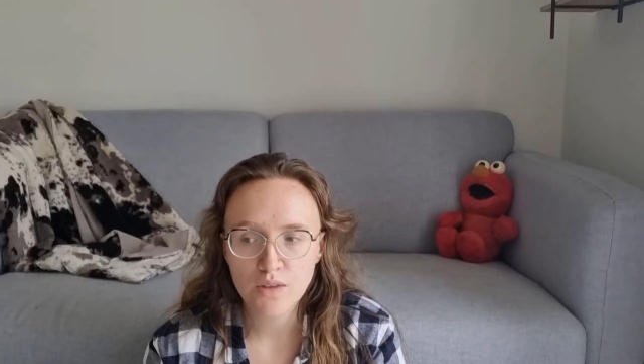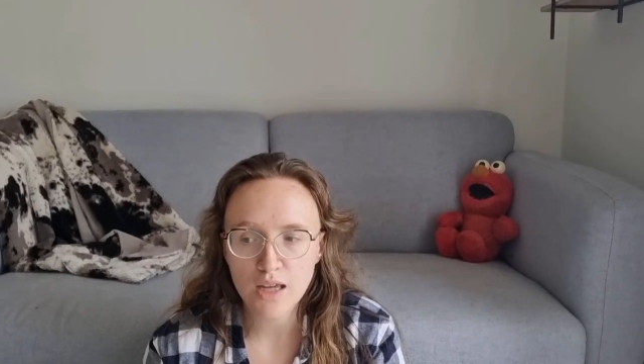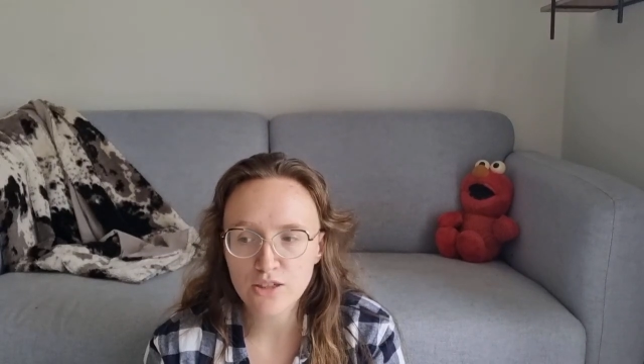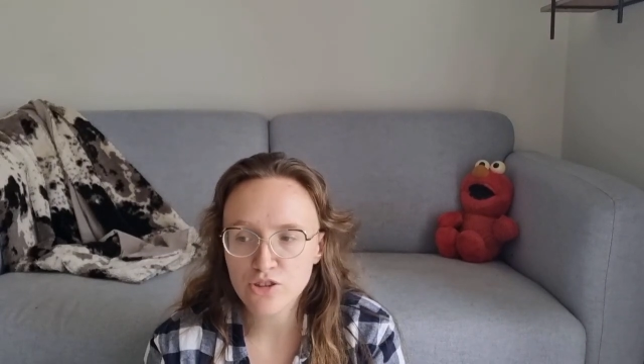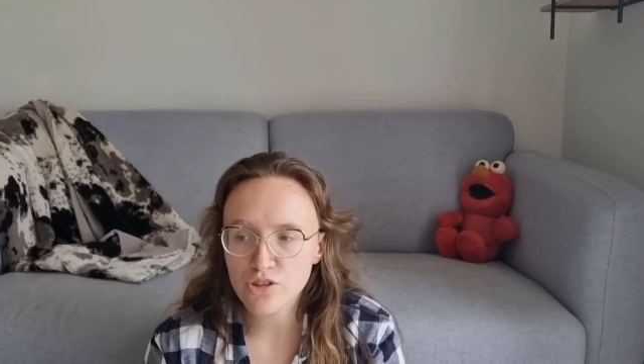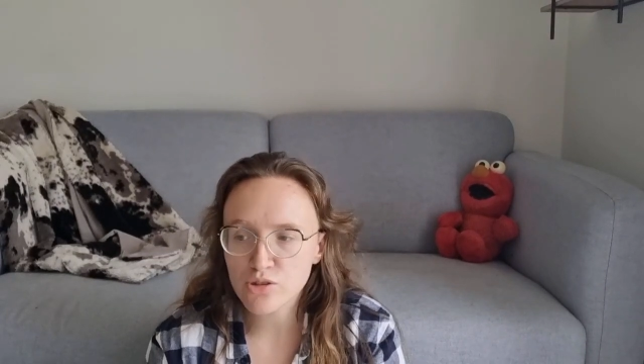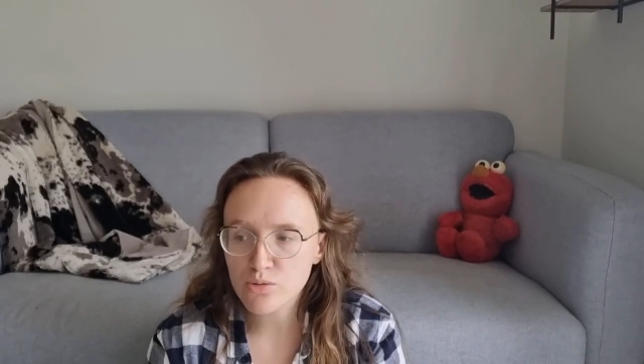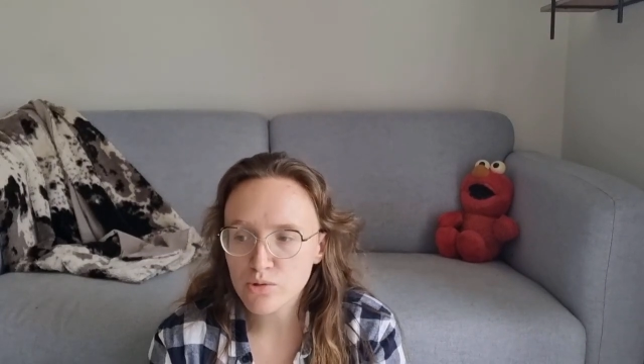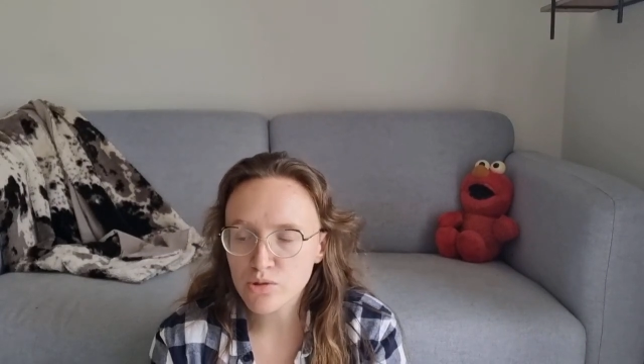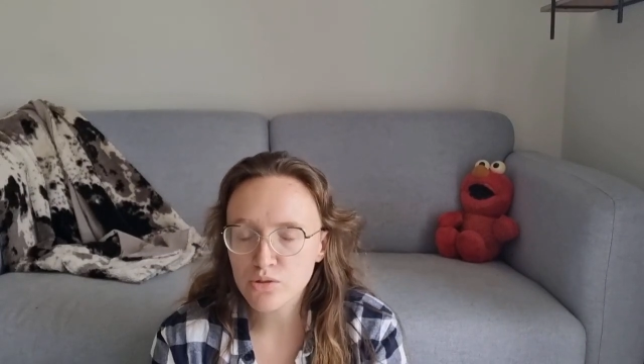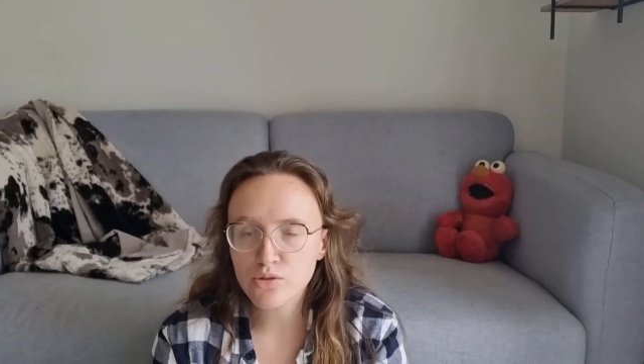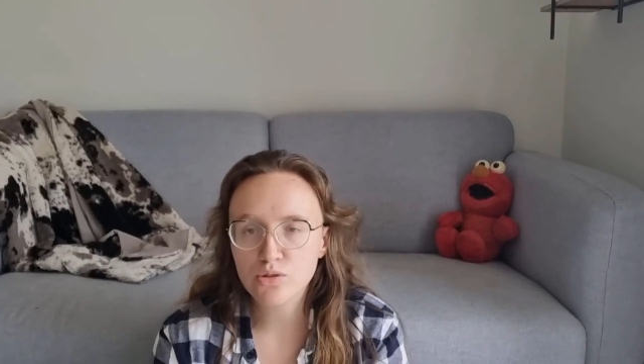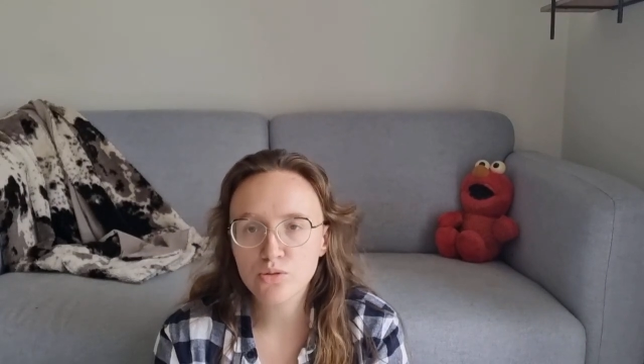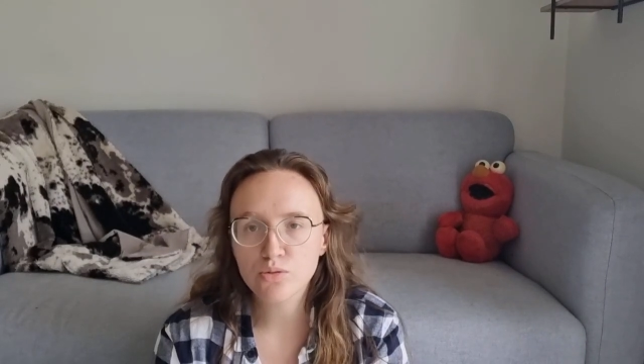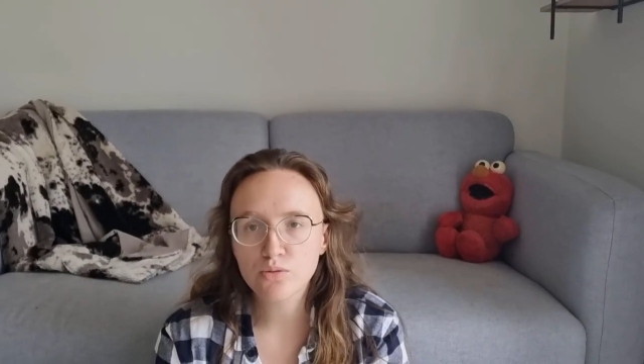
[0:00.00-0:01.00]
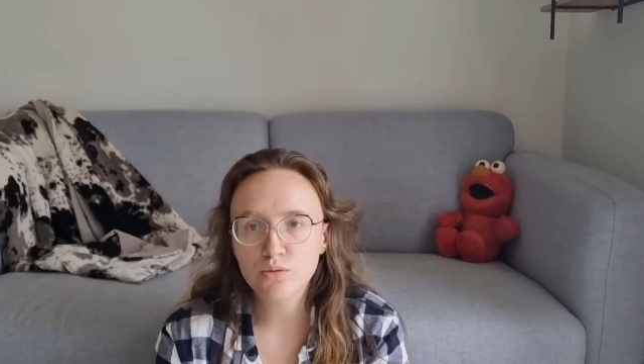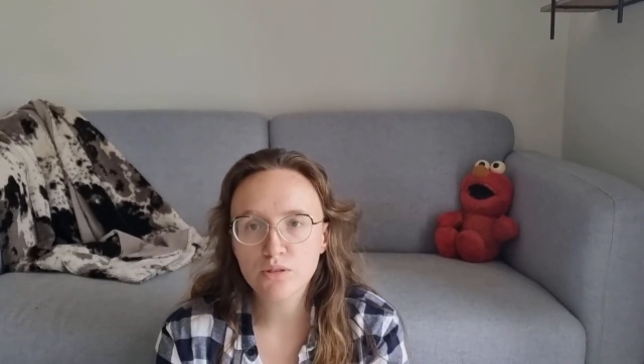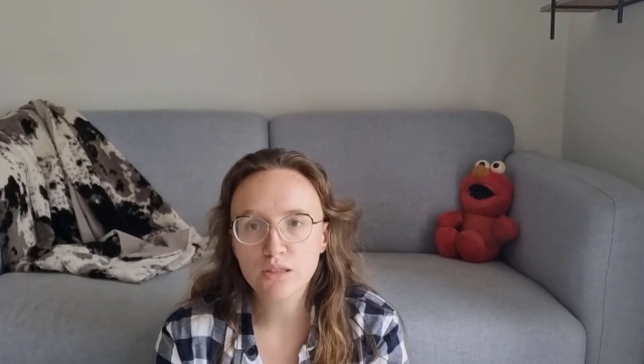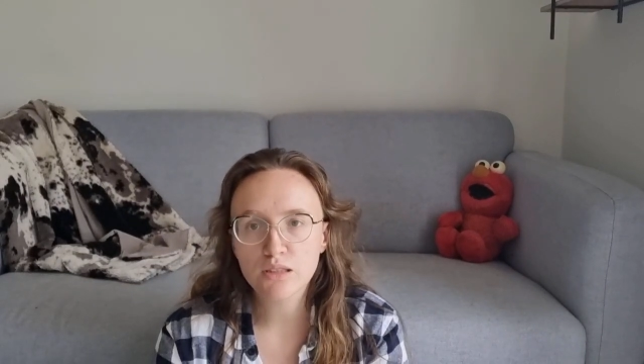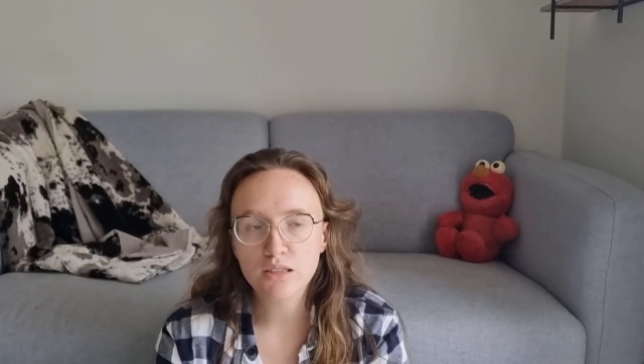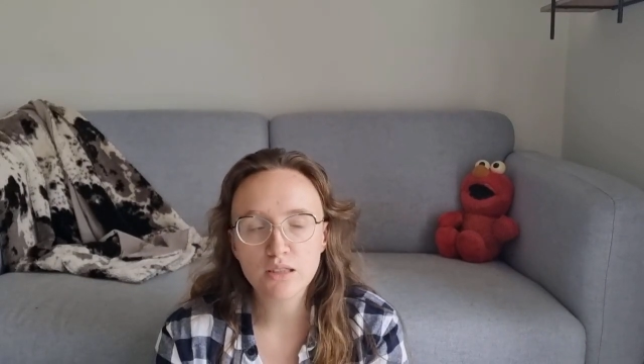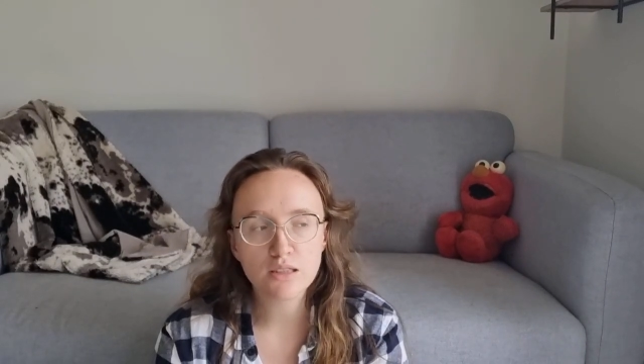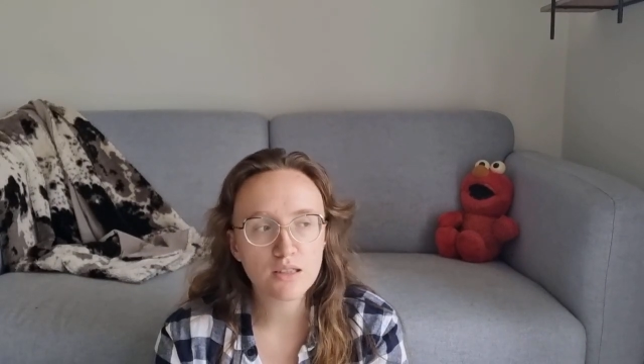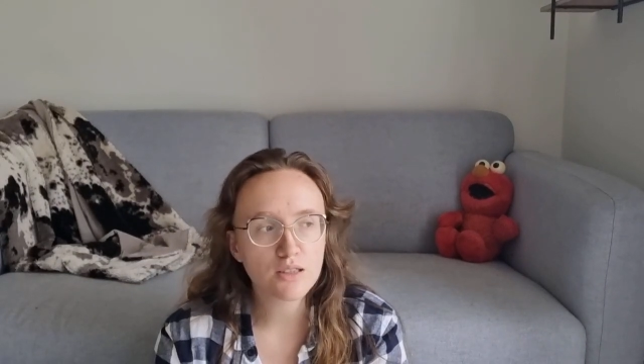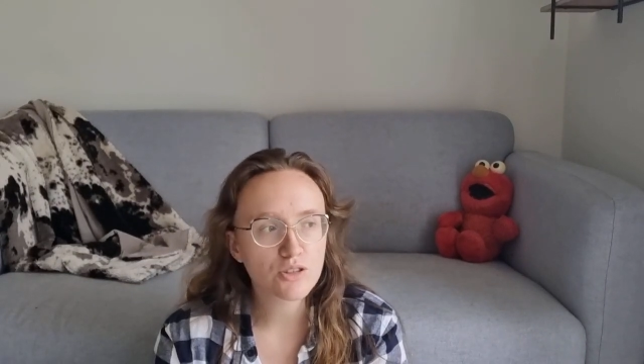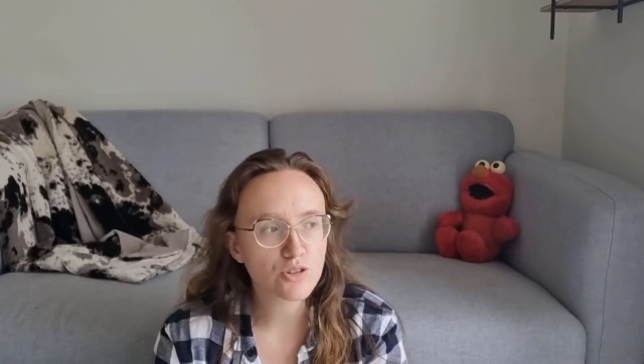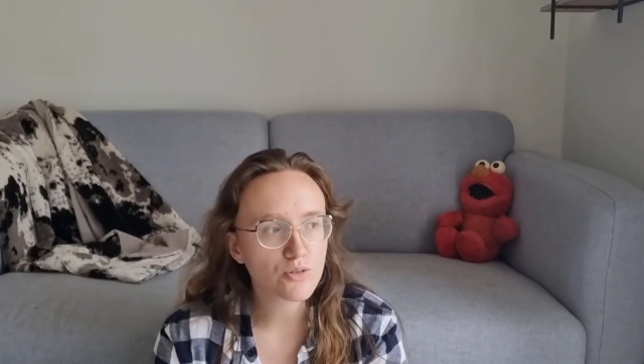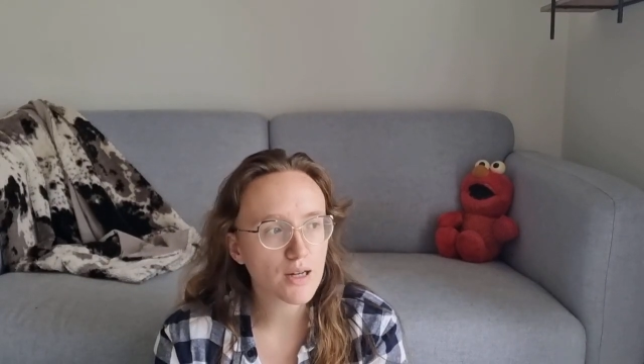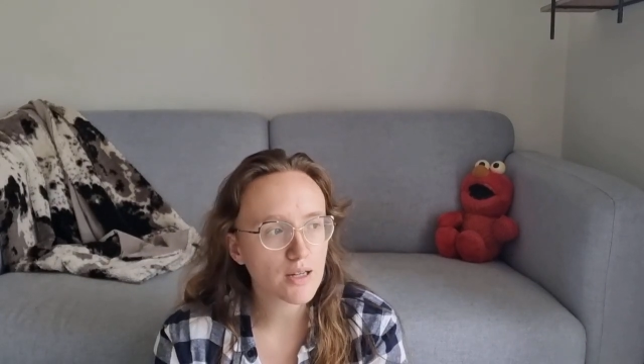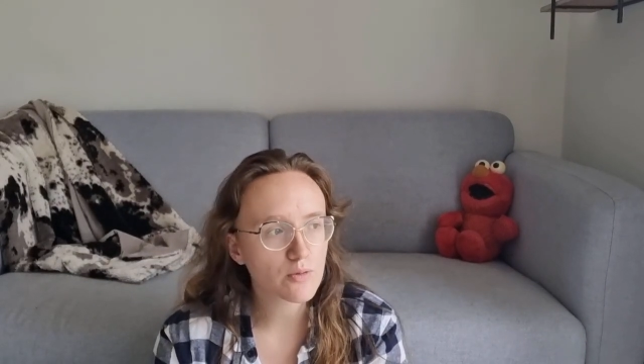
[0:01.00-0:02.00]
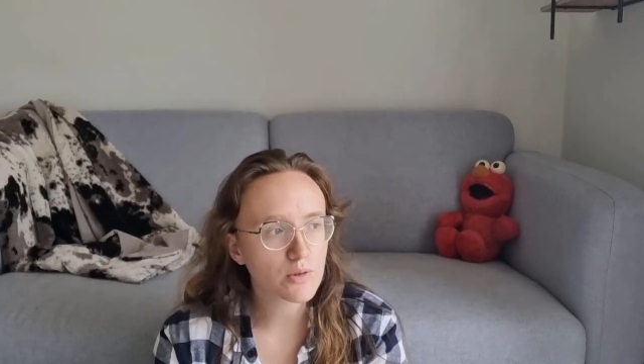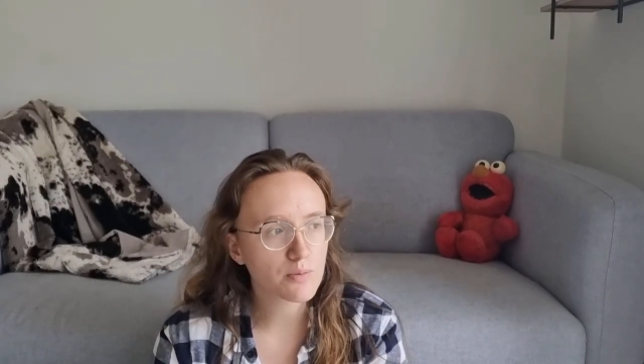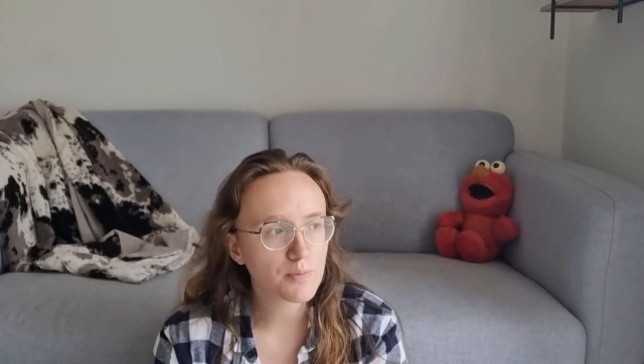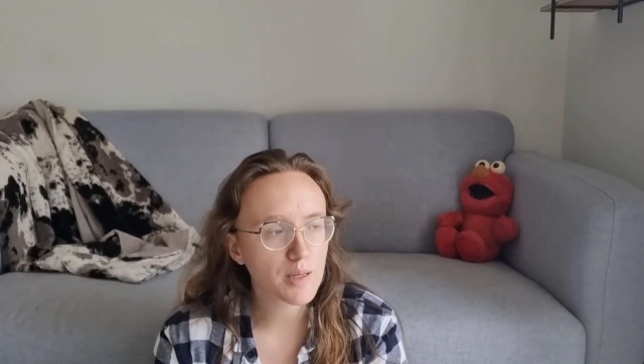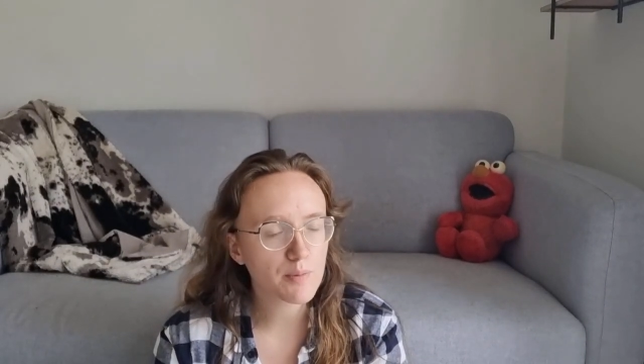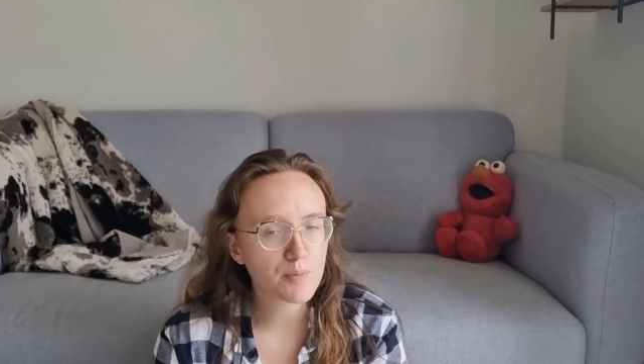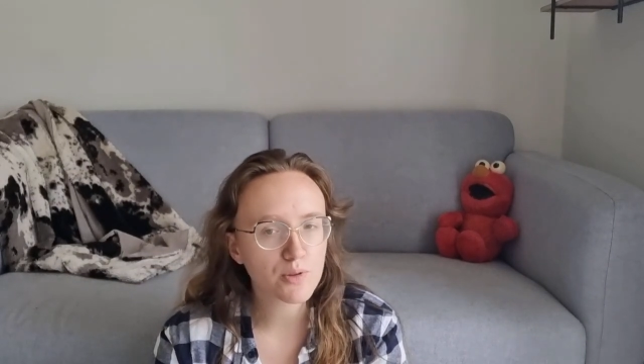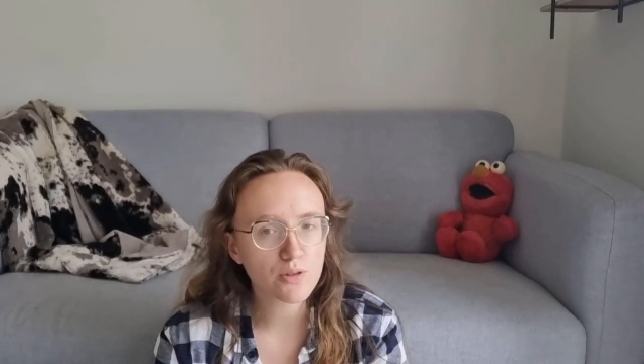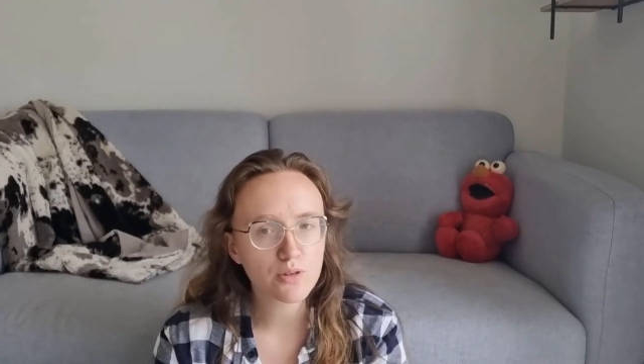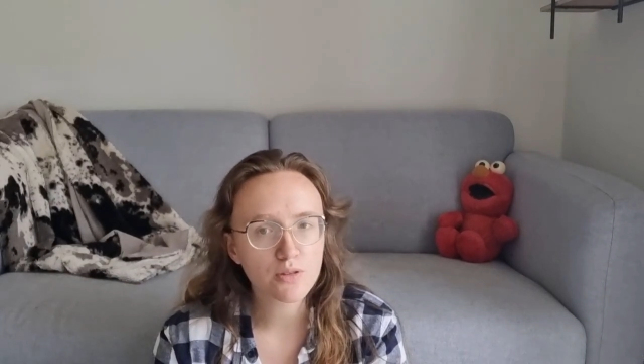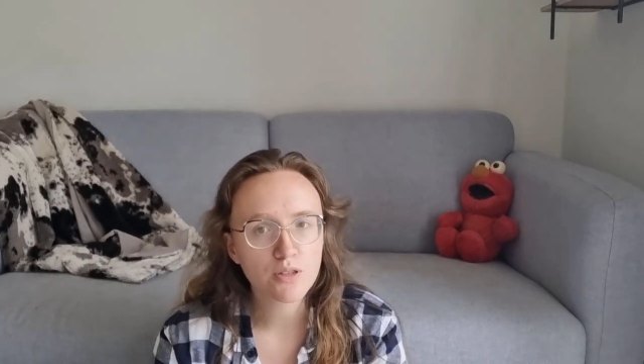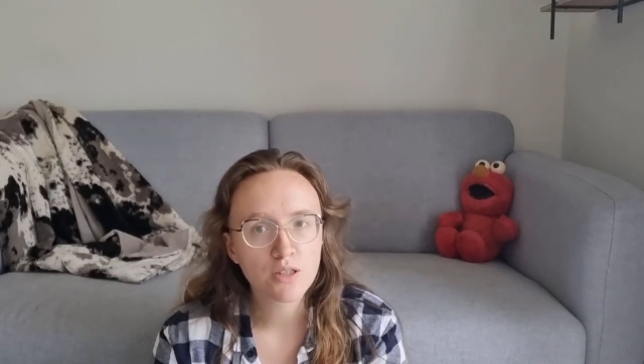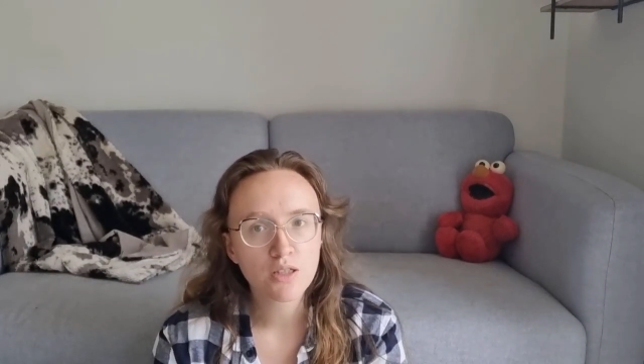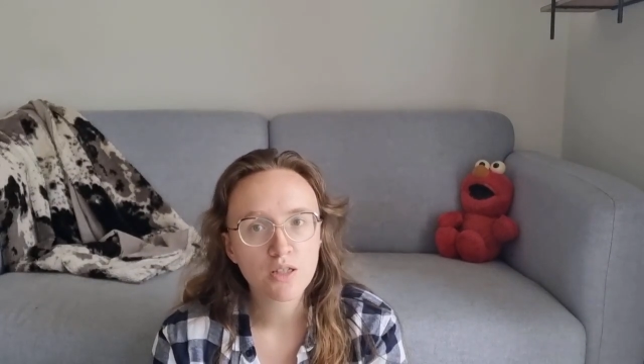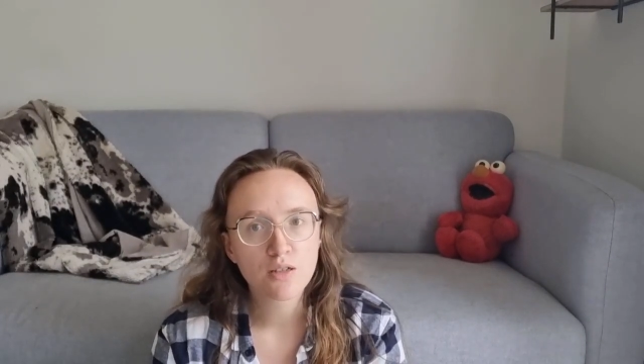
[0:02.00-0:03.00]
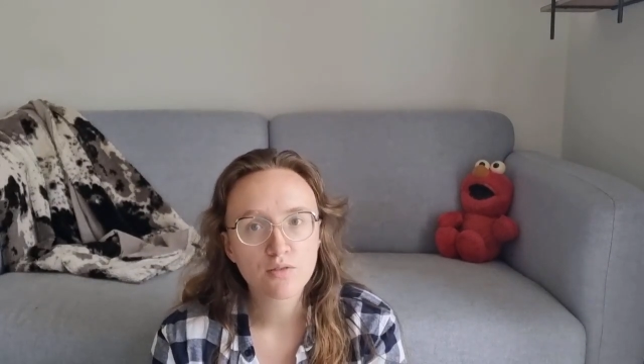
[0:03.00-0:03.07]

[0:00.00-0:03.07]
And just also to interact with people